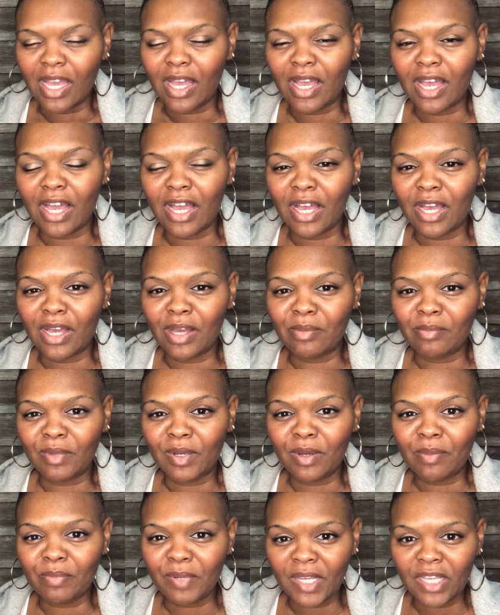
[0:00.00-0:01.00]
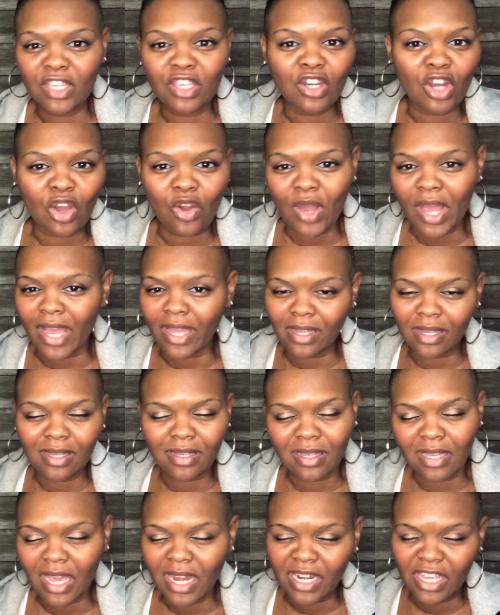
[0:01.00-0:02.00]
But I
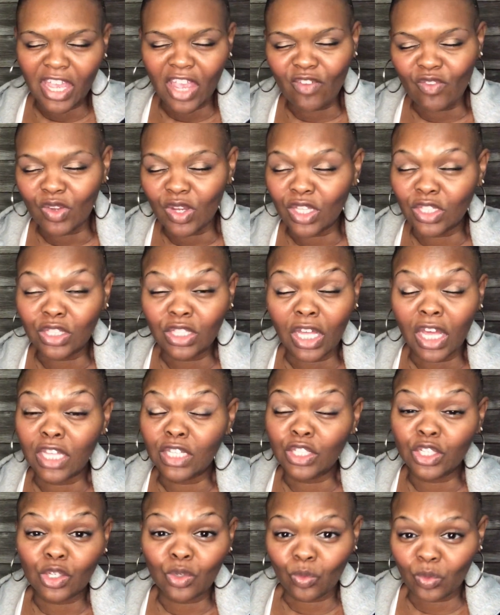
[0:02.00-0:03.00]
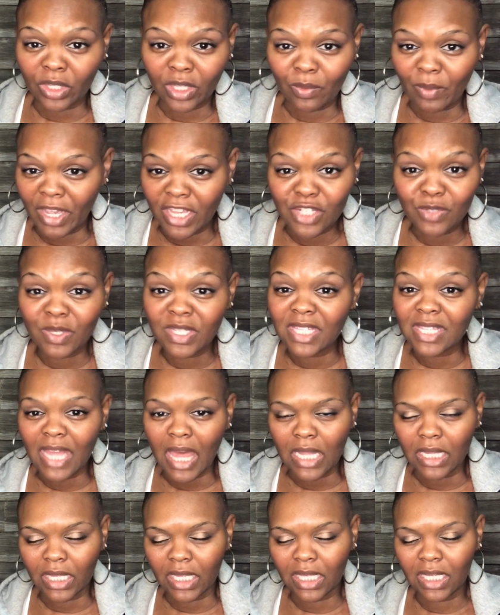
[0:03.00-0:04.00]
kind of gave her a little leeway. She wasn't
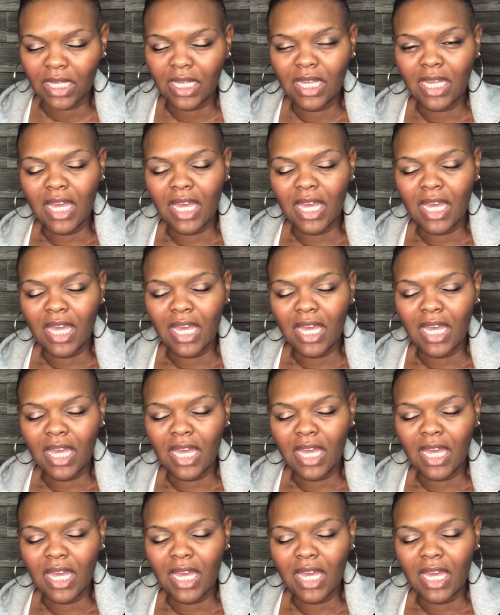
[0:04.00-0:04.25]
that late.